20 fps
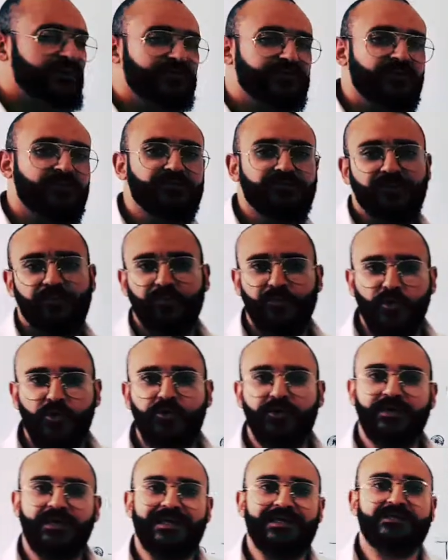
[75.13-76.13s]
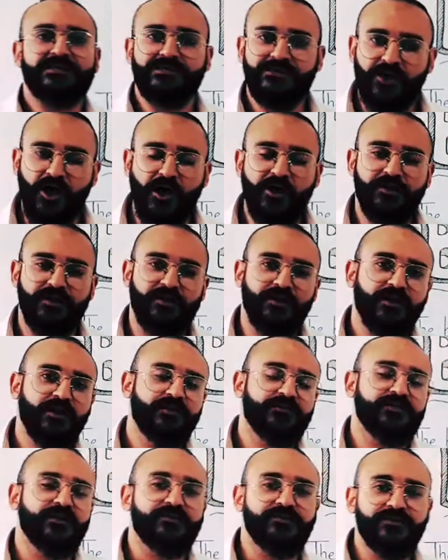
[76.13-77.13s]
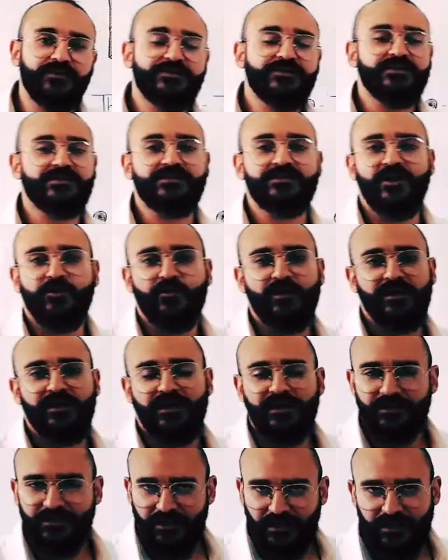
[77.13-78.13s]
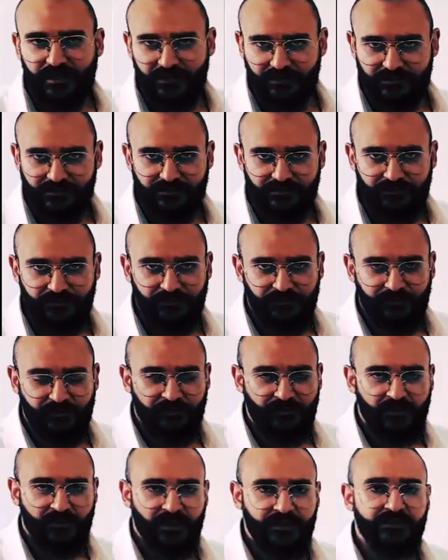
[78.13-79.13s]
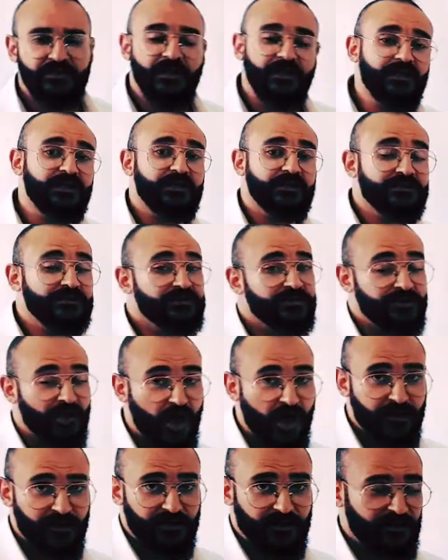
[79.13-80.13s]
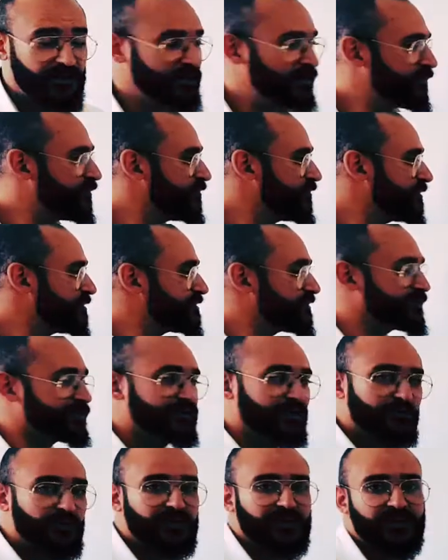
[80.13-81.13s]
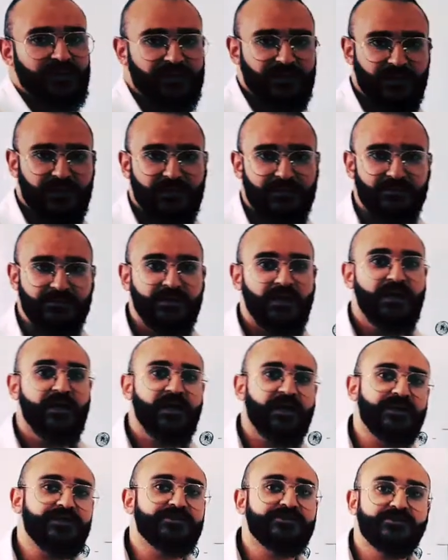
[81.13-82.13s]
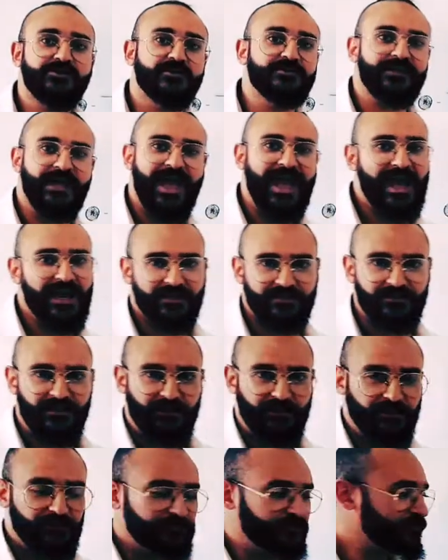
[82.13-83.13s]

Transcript: that the boy is naughty, that this is the way he is. He is naughty, this is the way he is. He is not acting.